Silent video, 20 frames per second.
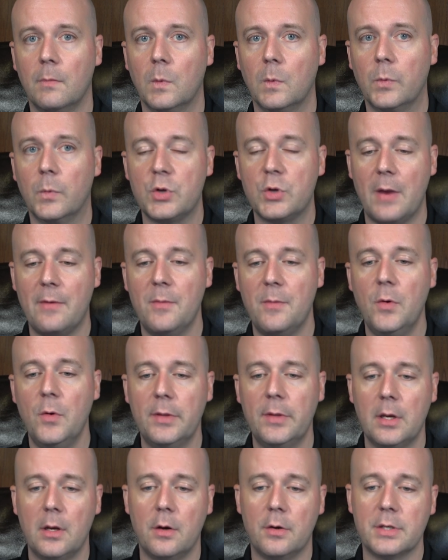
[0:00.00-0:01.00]
driving
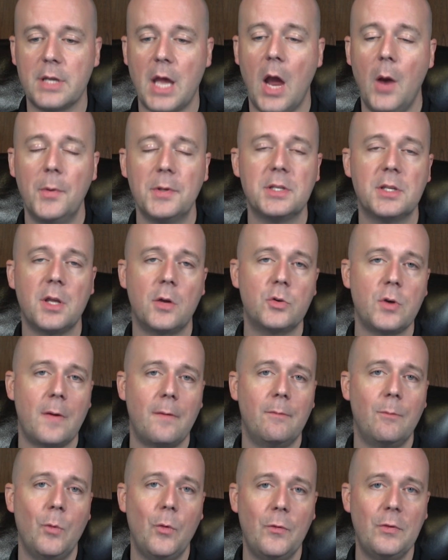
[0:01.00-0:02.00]
movie theaters. I always thought
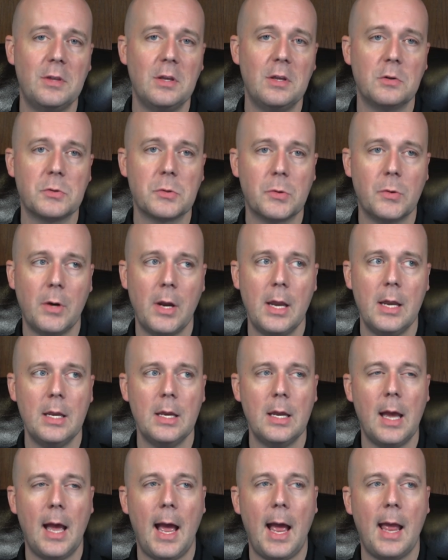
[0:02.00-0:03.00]
driving movie theaters were
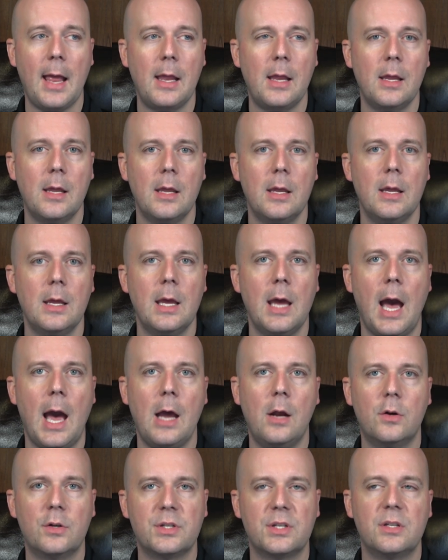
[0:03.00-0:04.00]
great. I
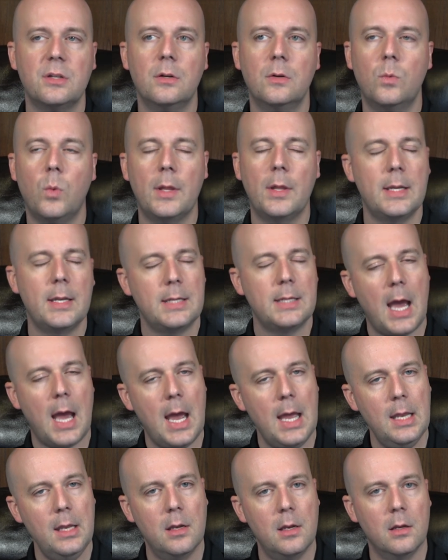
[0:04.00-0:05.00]
understood why they
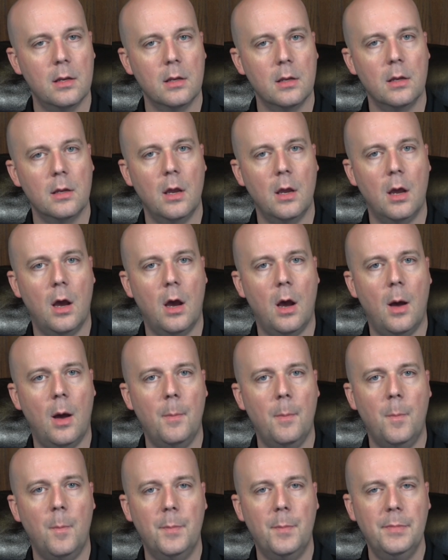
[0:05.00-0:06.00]
died.
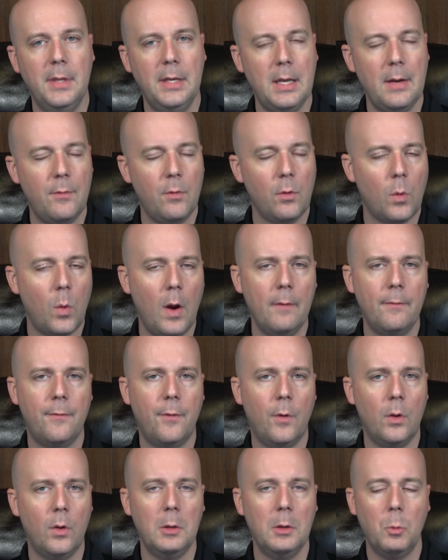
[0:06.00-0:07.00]
They never quite
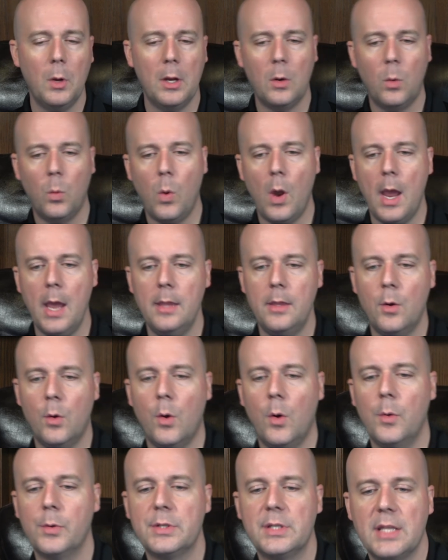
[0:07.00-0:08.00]
fully went away. There
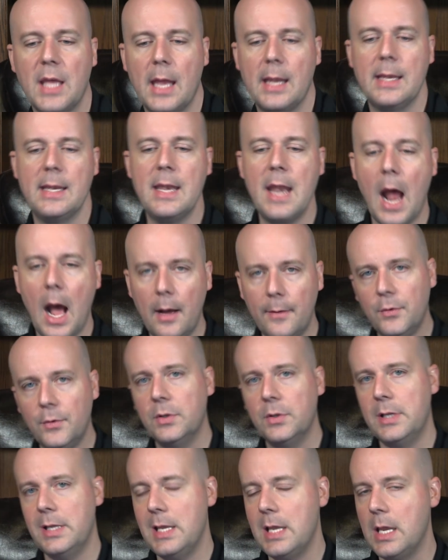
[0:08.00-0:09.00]
were always that
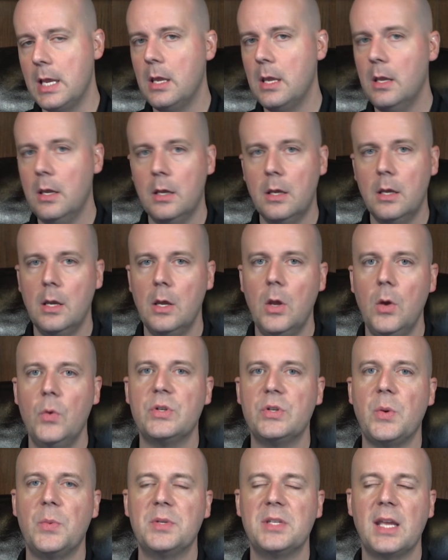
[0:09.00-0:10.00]
novelty. It
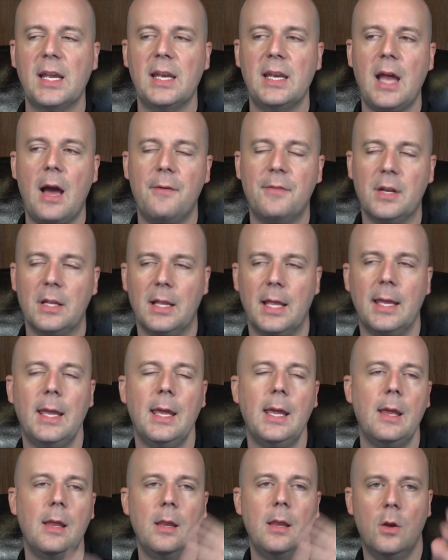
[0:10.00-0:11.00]
was almost like a novelty,
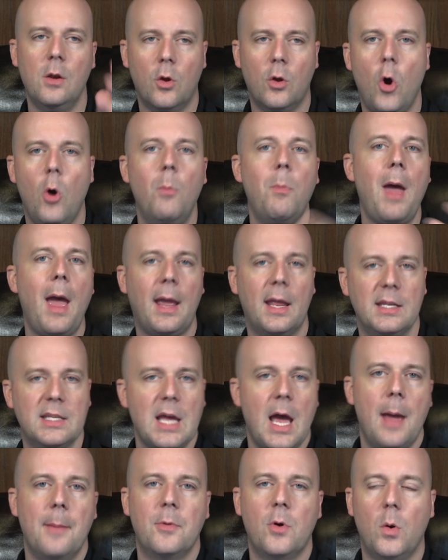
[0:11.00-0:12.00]
like, you know, going back in
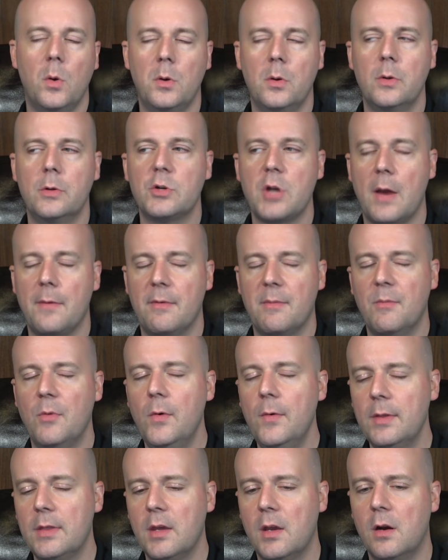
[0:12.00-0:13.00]
time, going to a driving
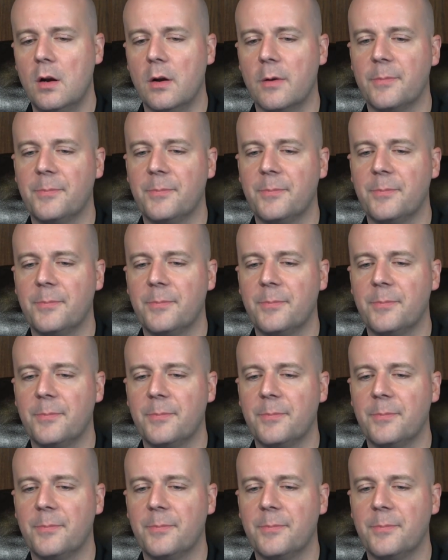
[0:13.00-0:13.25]
movie theater.